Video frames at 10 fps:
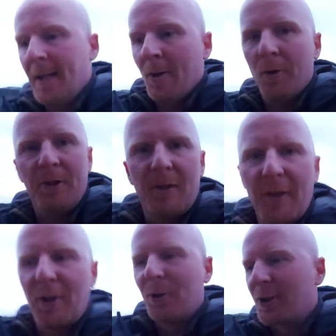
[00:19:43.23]
on these
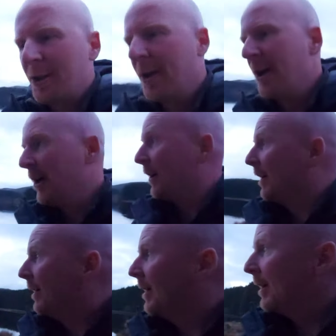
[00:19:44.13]
videos,
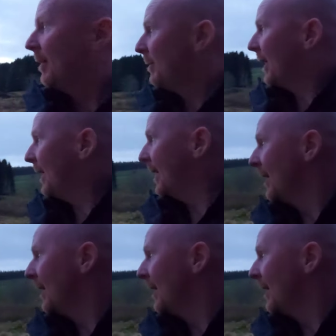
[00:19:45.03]
but